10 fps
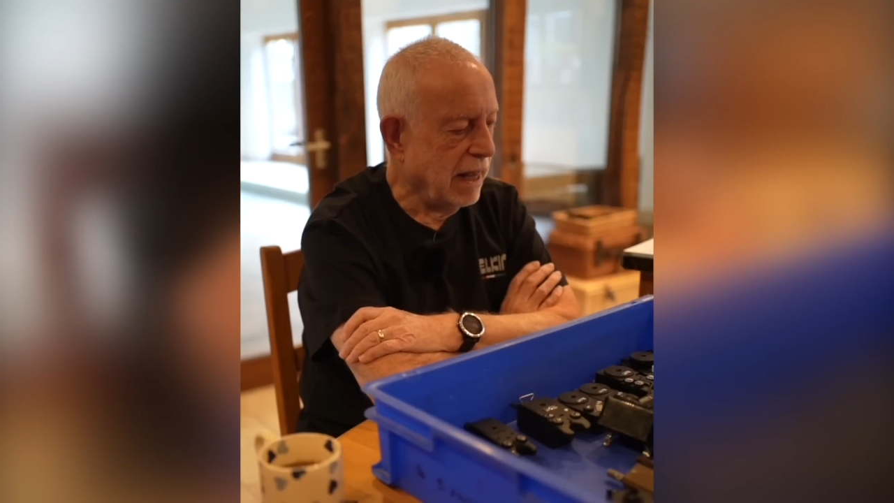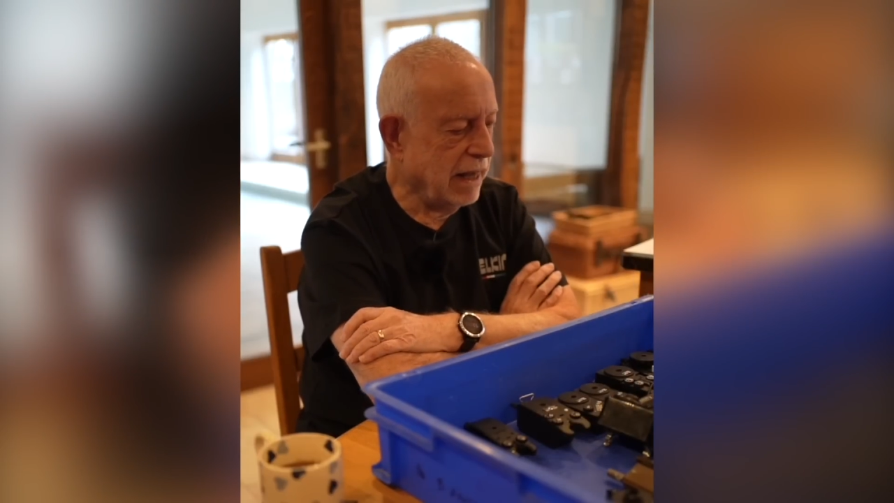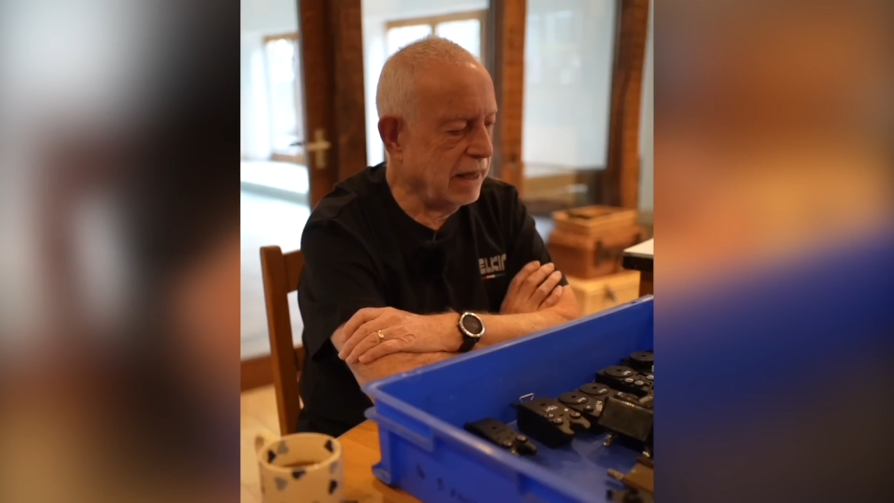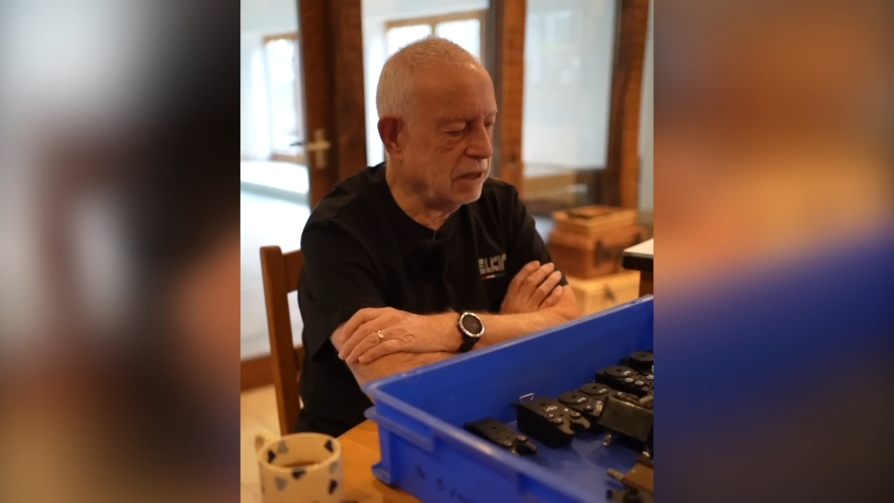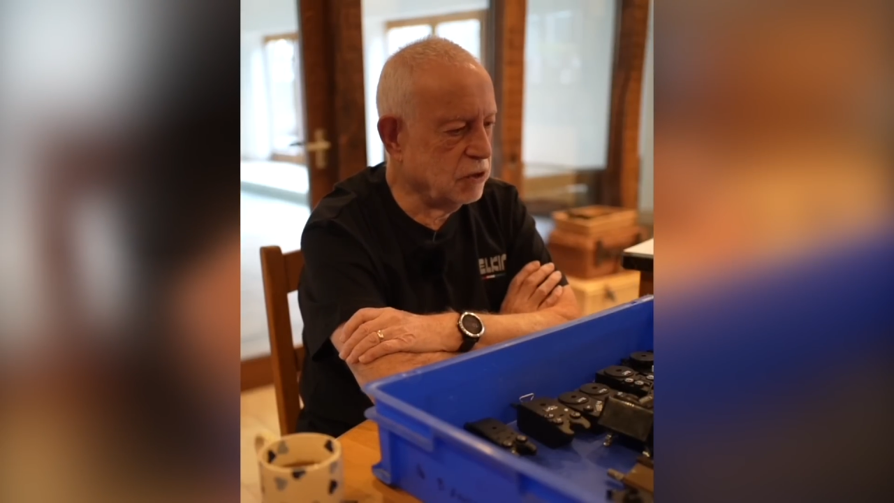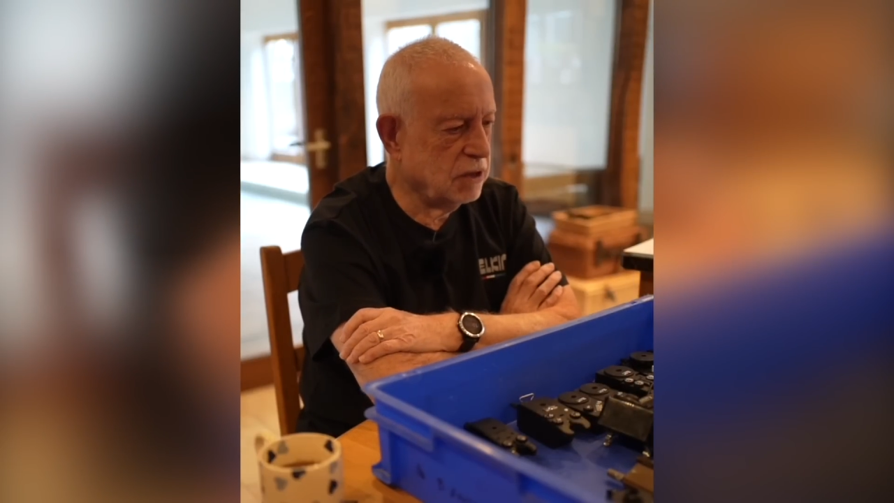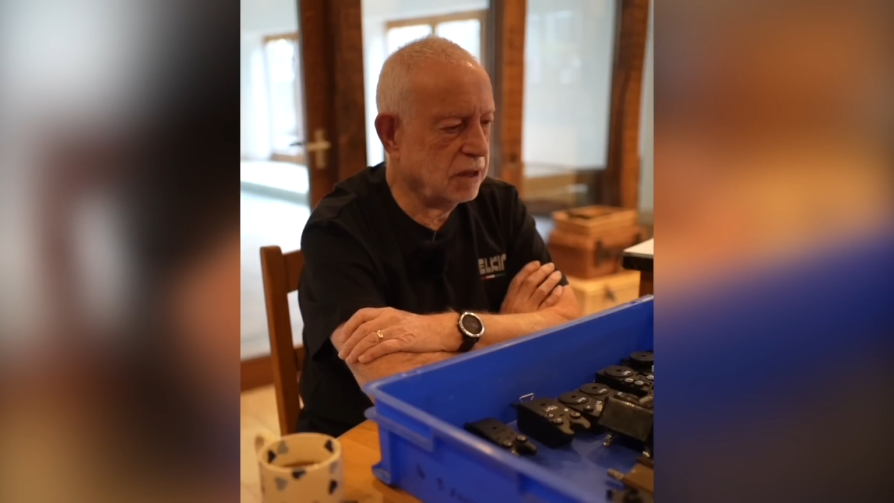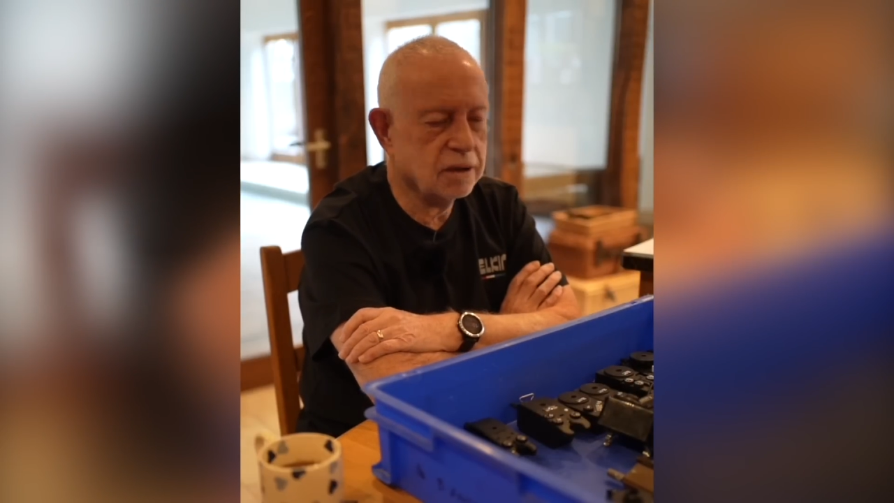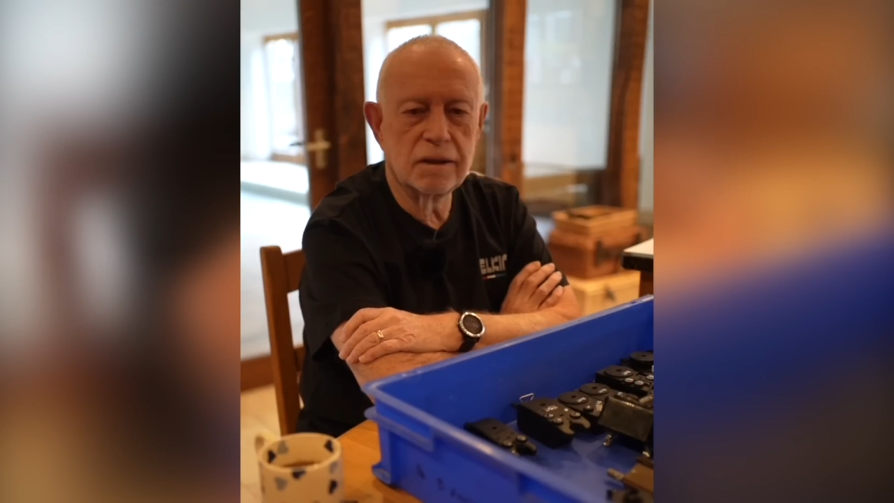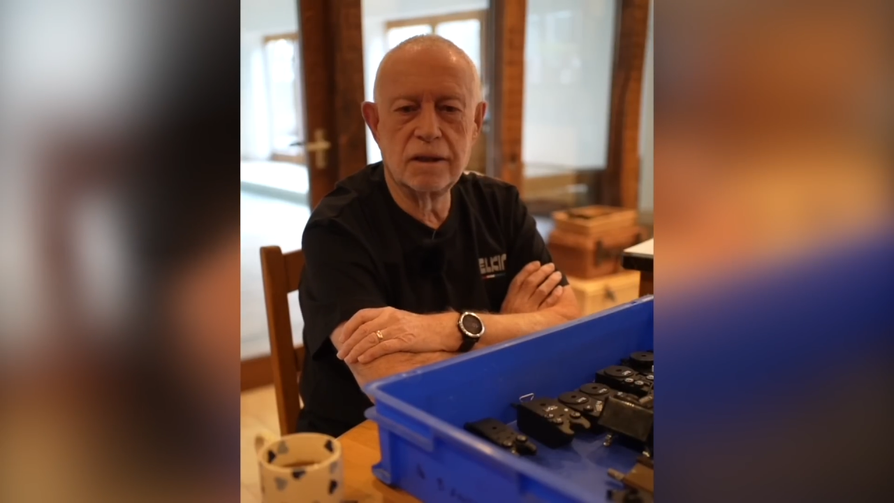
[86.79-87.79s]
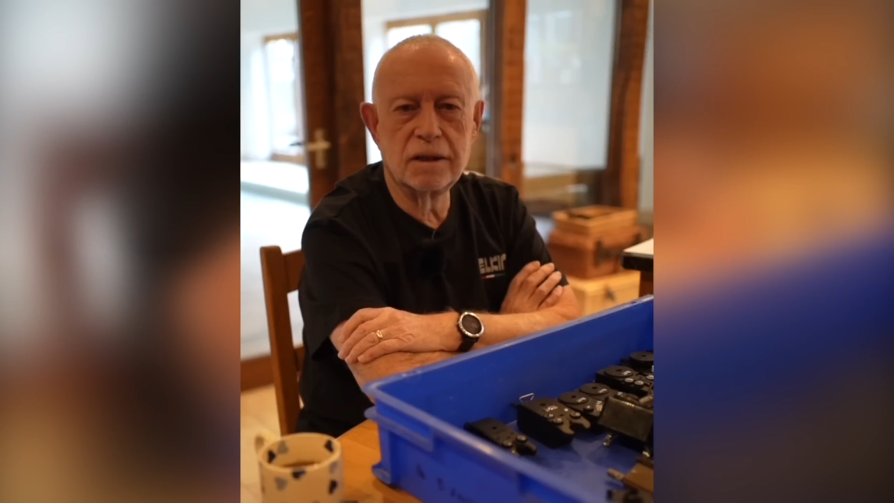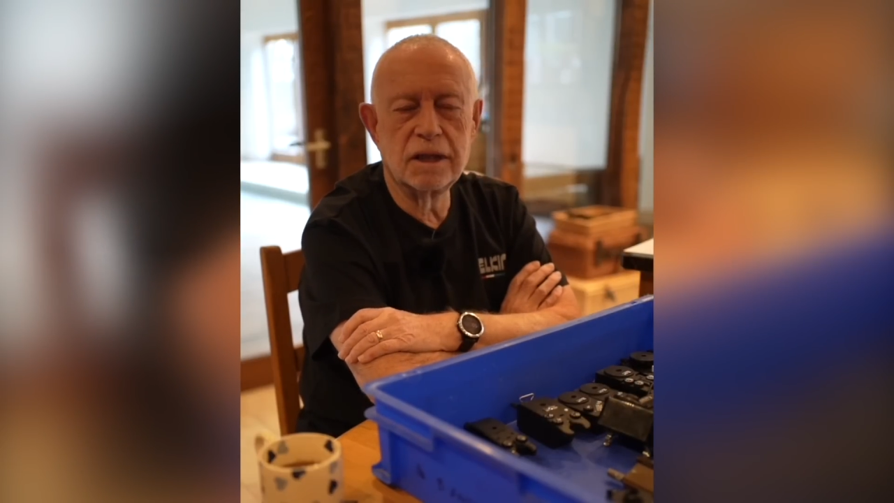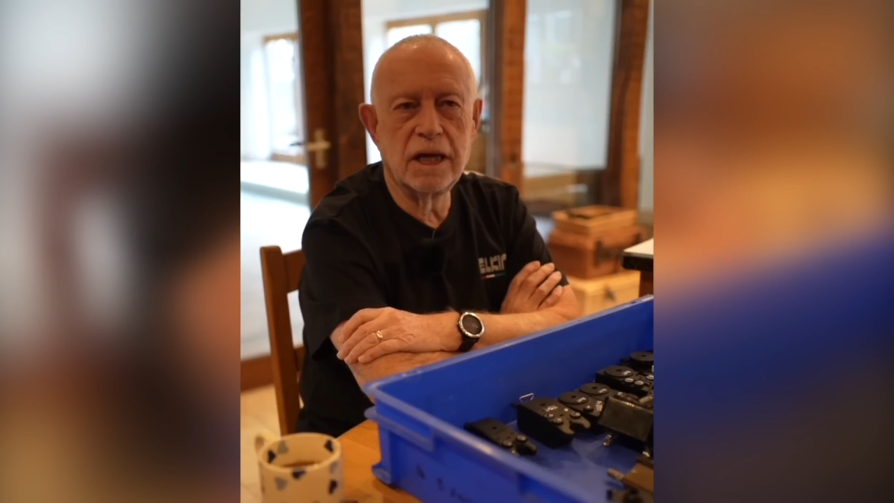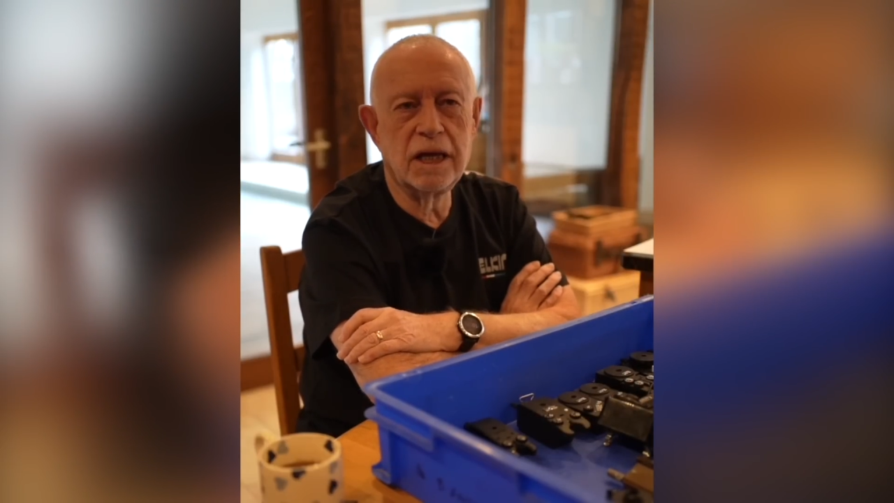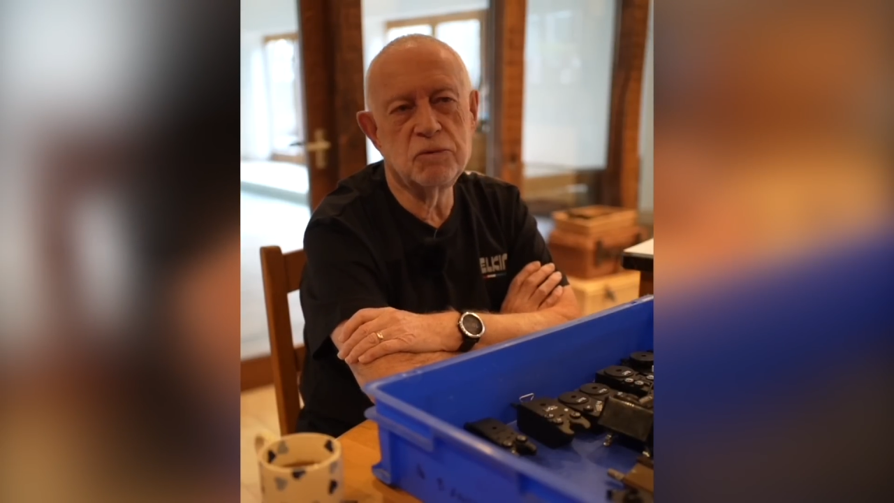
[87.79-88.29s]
and it